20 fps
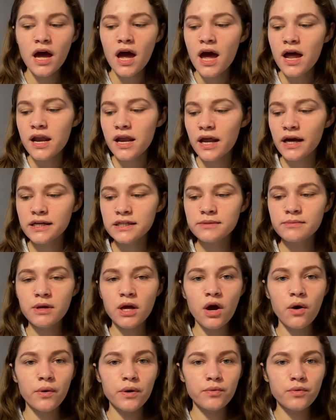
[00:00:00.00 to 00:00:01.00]
Next, I'm gonna
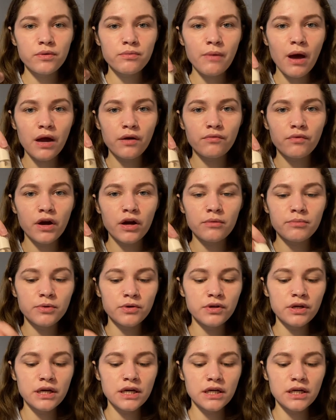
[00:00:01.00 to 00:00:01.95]
go in with my Rare Beauty